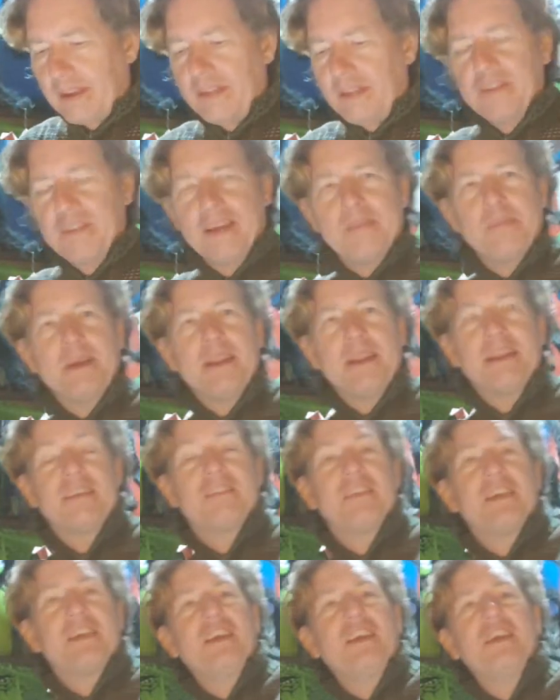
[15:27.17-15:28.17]
There'd be this
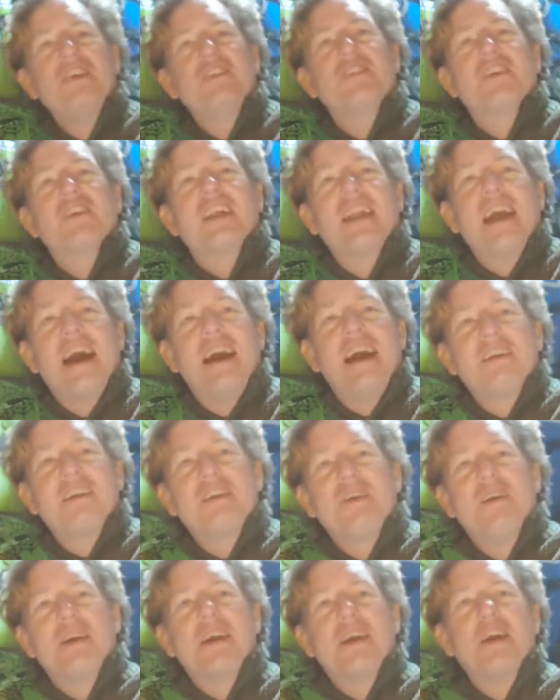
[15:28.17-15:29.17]
huge cloud
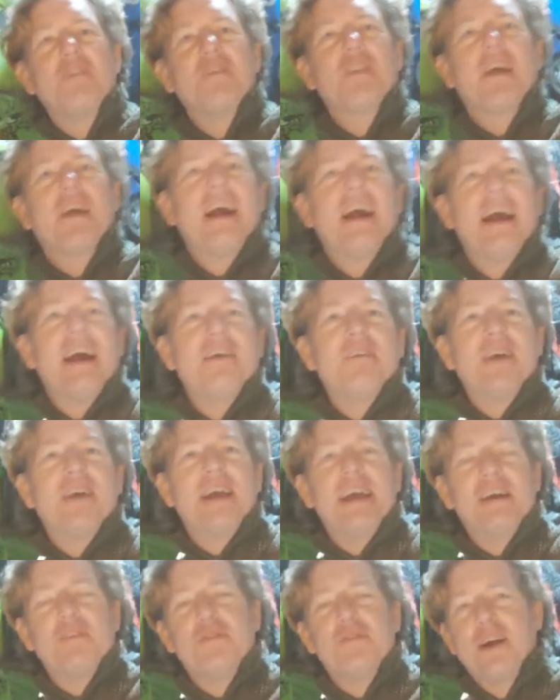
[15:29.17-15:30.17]
going over the
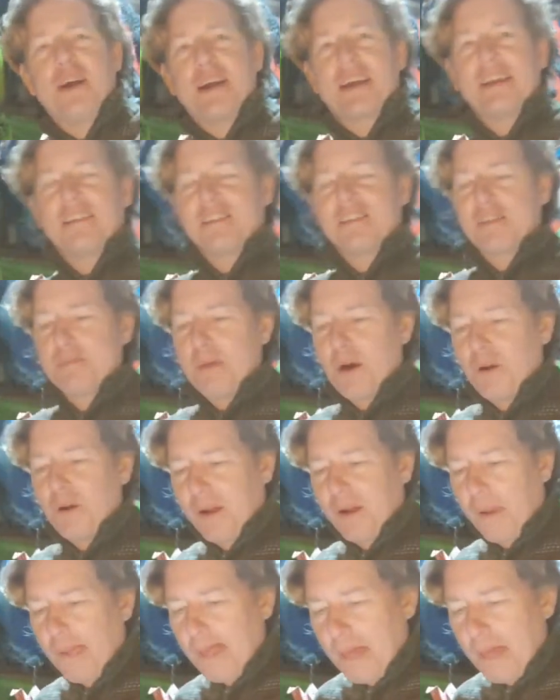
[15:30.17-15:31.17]
highway of fucking smoke.